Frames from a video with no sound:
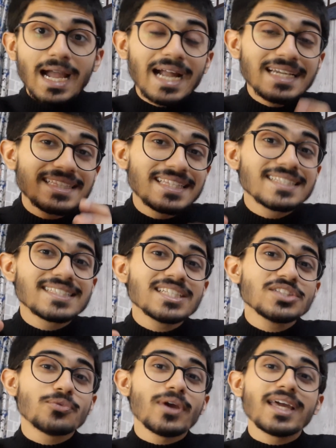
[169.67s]
And this
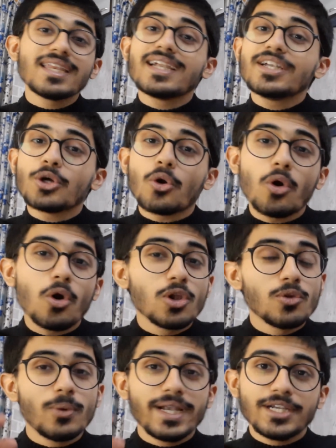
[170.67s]
is where it
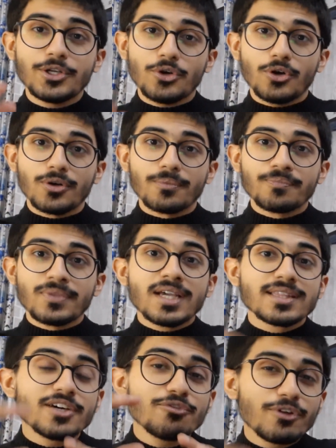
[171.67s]
all went wrong.
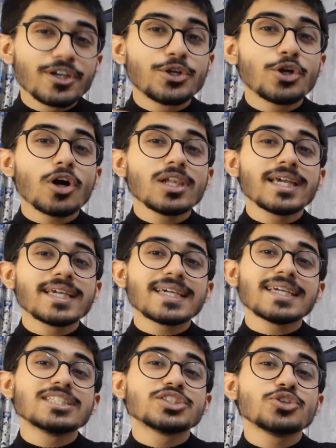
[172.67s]
The withdraw link
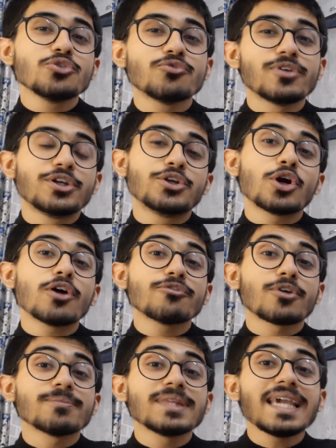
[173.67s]
is to withdraw
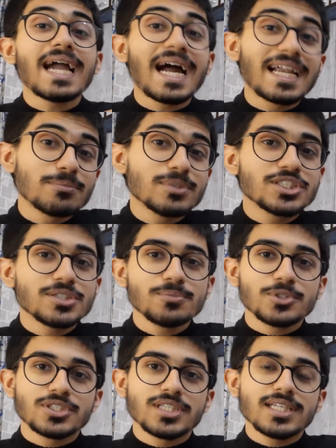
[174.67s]
from the admission
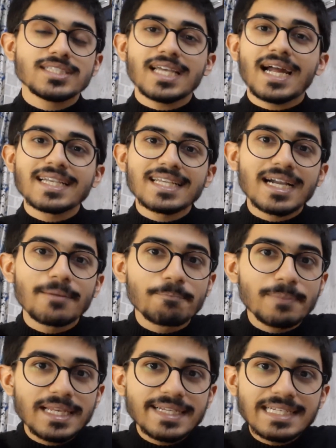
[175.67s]
process and
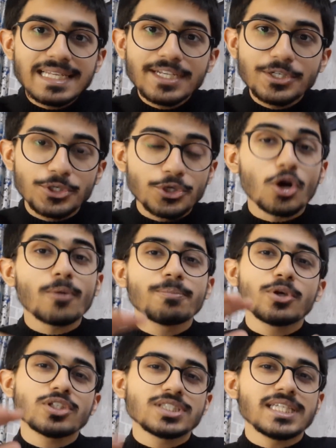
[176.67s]
completely drop
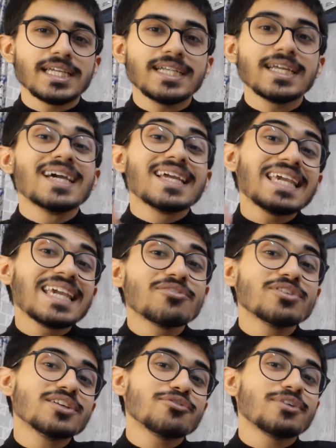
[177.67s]
your seat
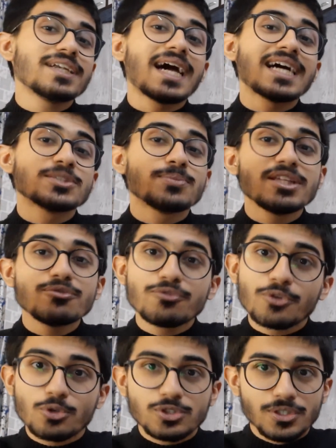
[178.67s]
even if it has been
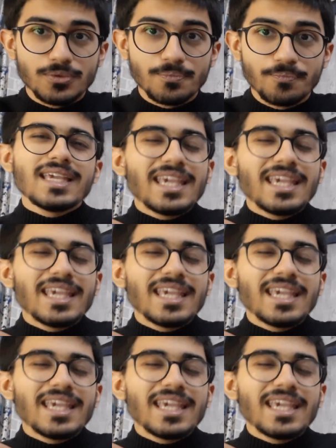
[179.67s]
frozen.